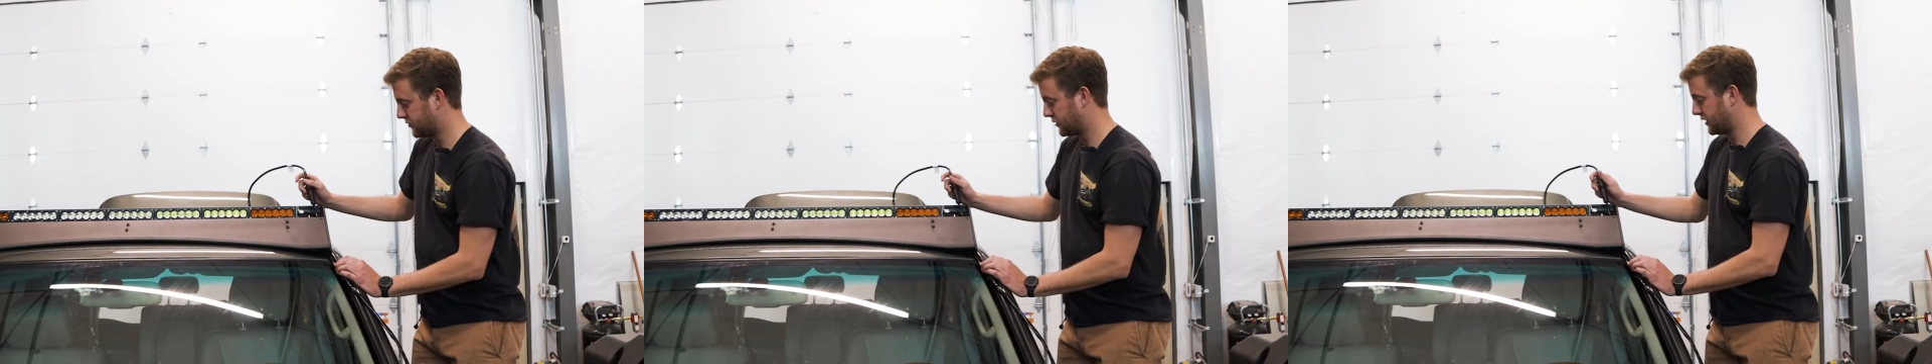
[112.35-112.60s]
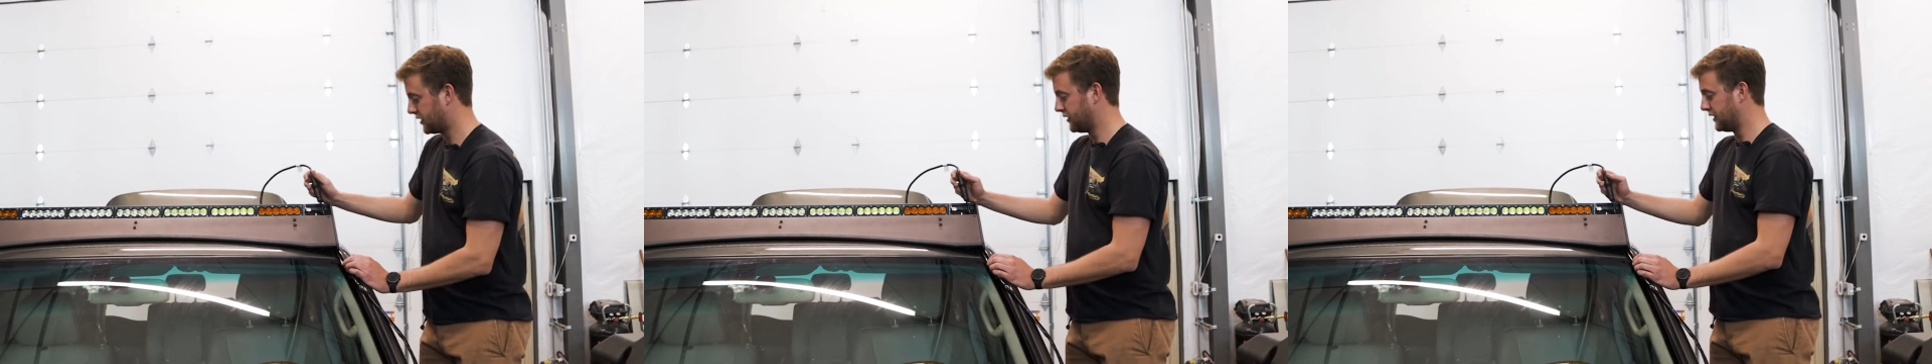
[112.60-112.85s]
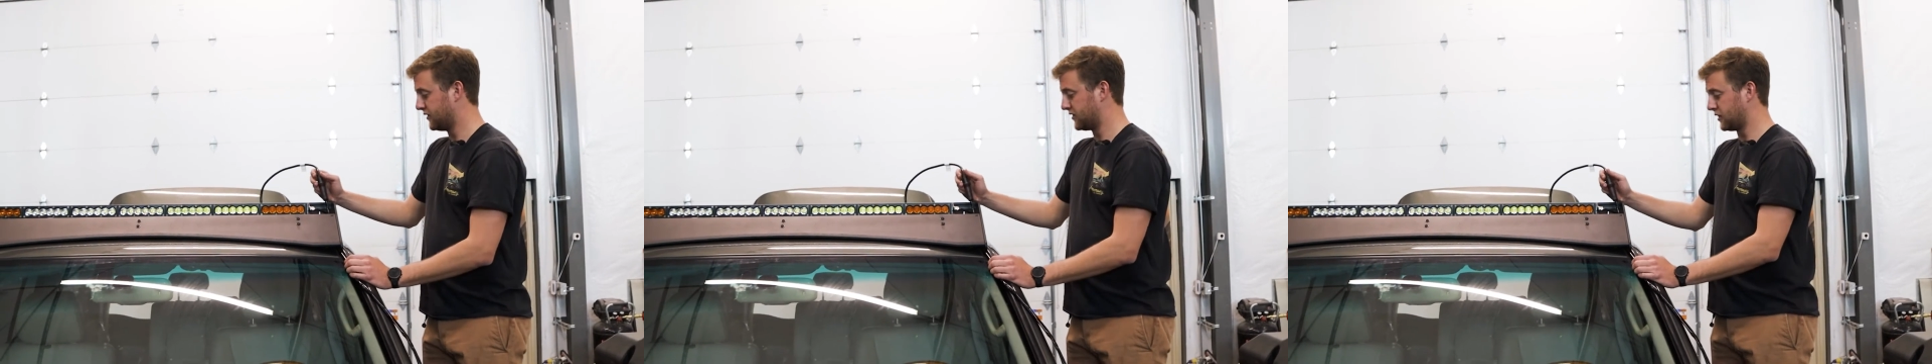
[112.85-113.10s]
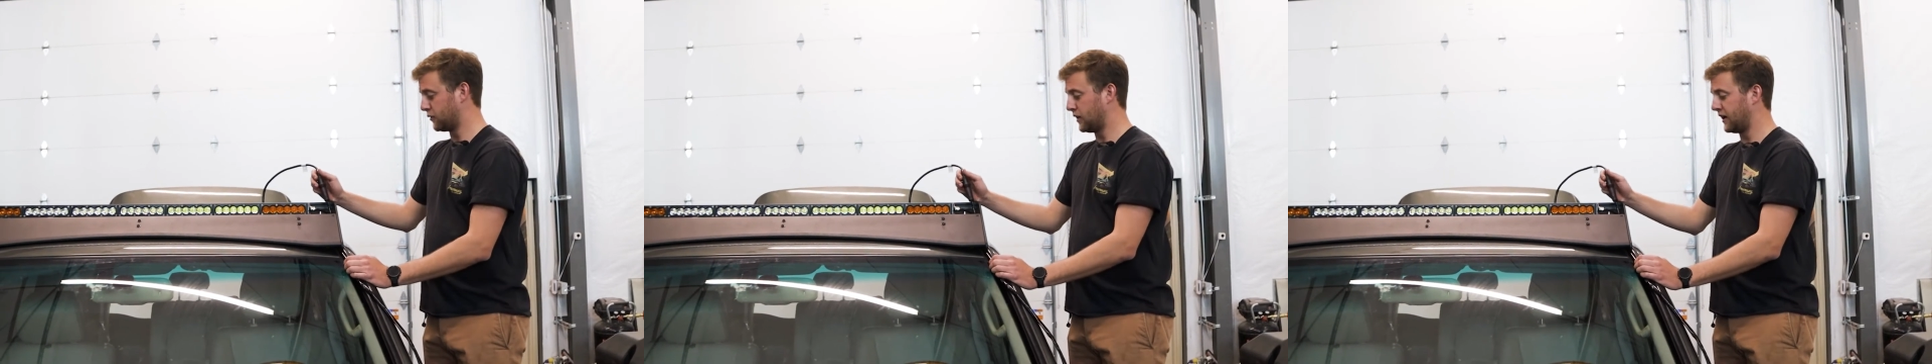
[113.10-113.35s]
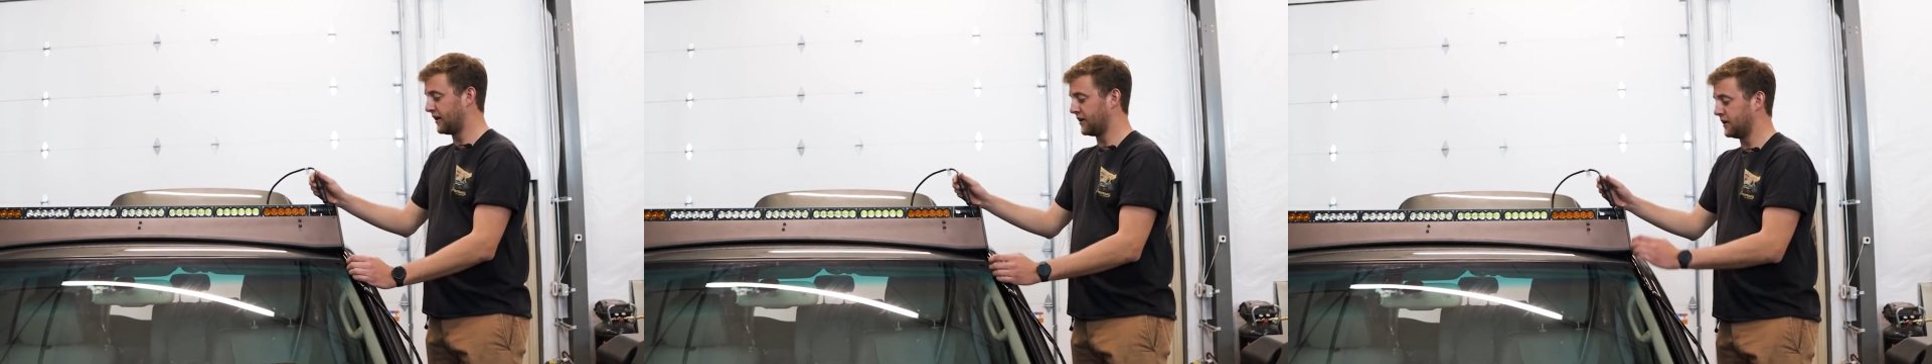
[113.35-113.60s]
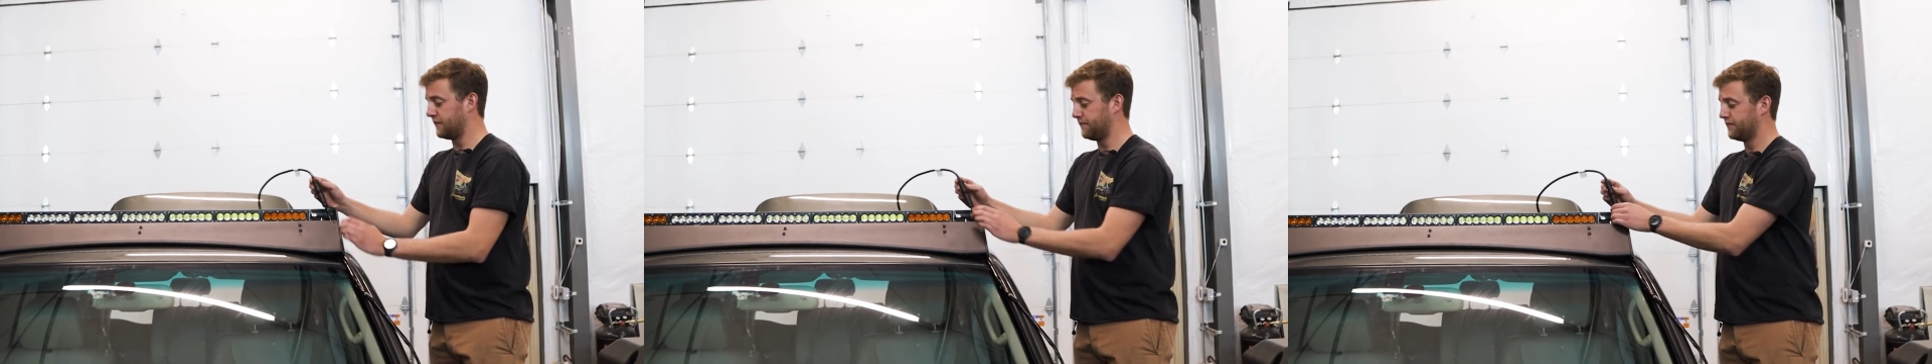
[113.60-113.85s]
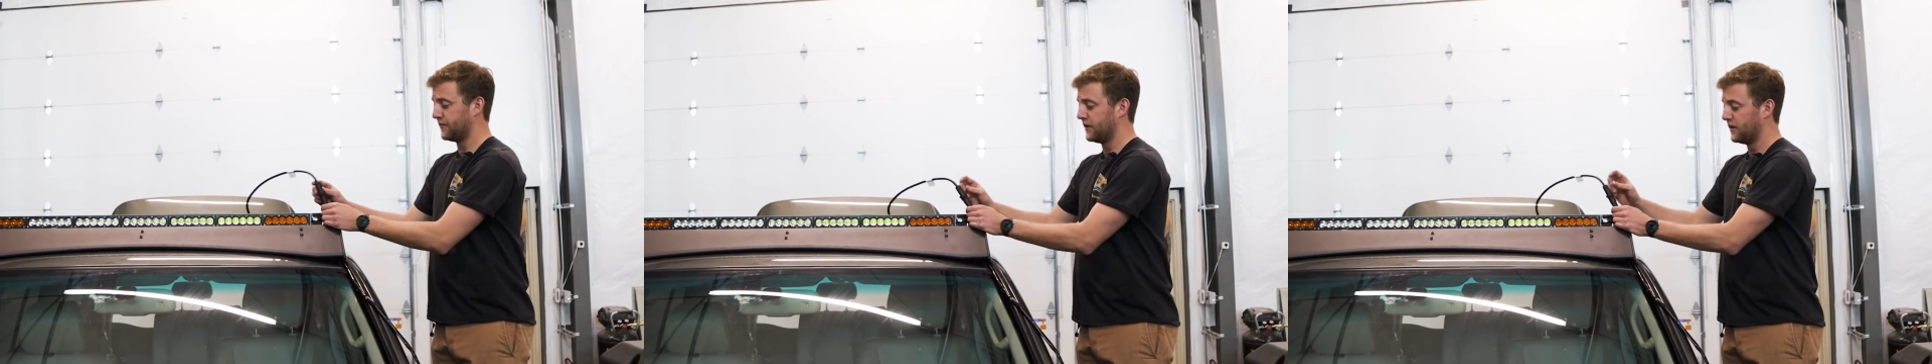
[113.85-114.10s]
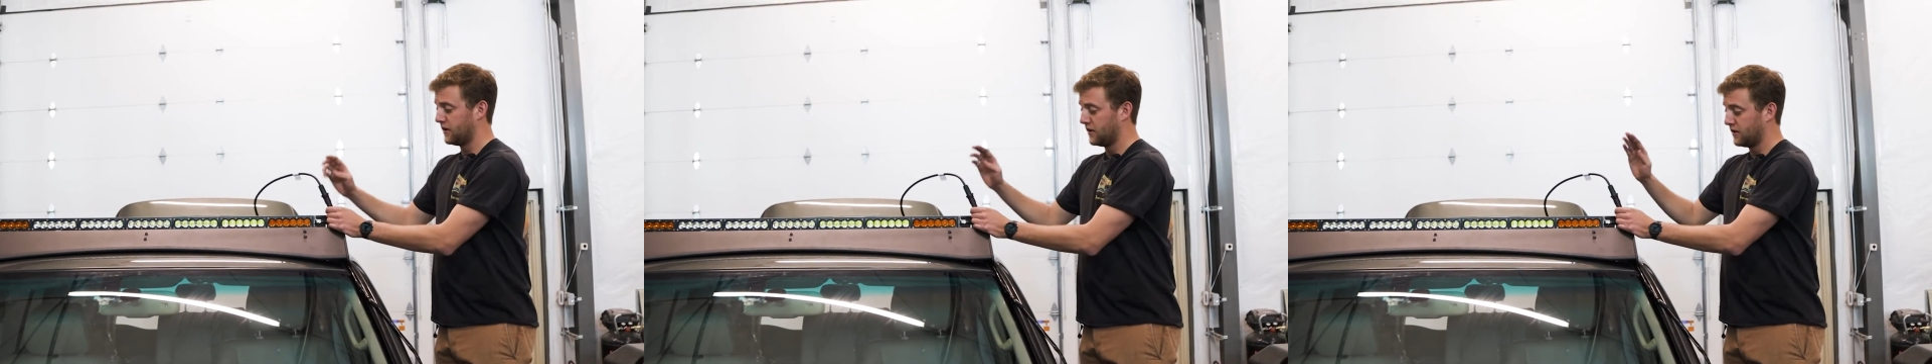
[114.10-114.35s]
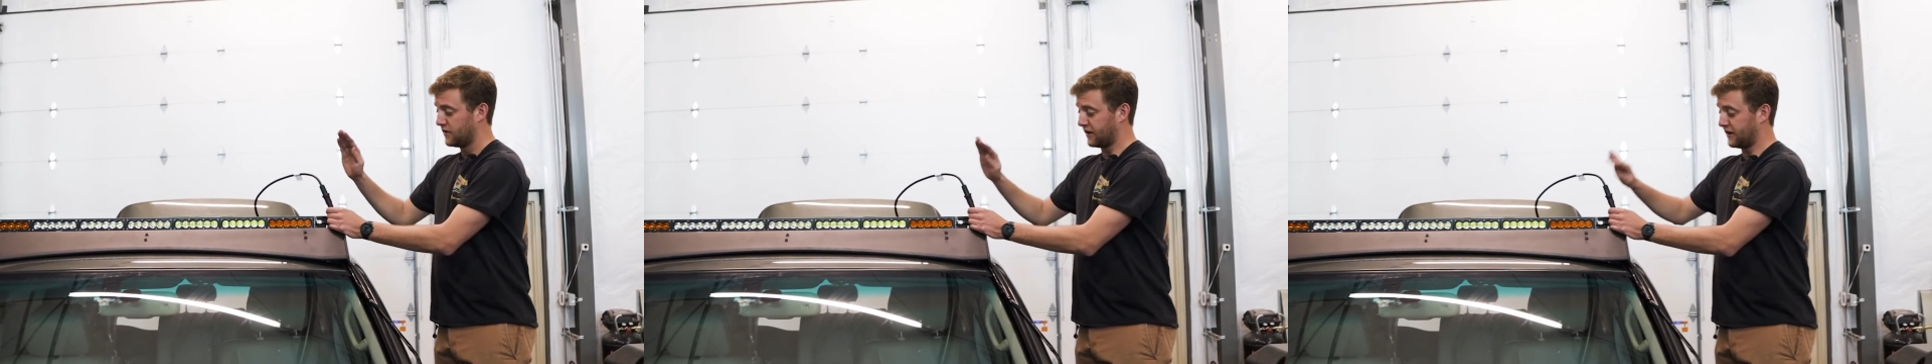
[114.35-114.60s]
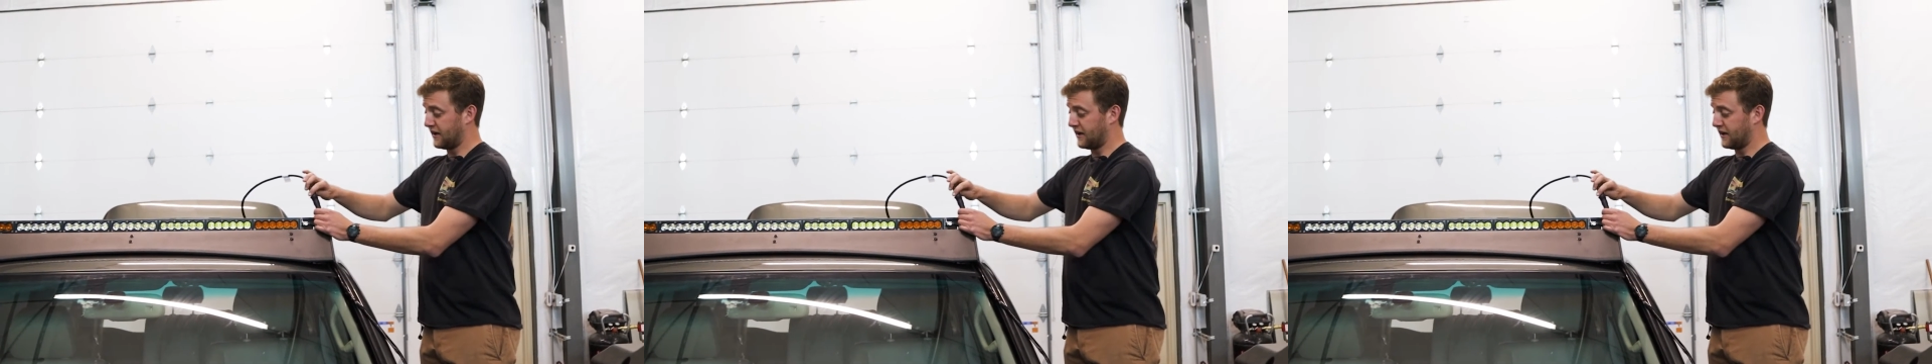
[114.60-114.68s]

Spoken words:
we're going to go ahead and start wiring it up. The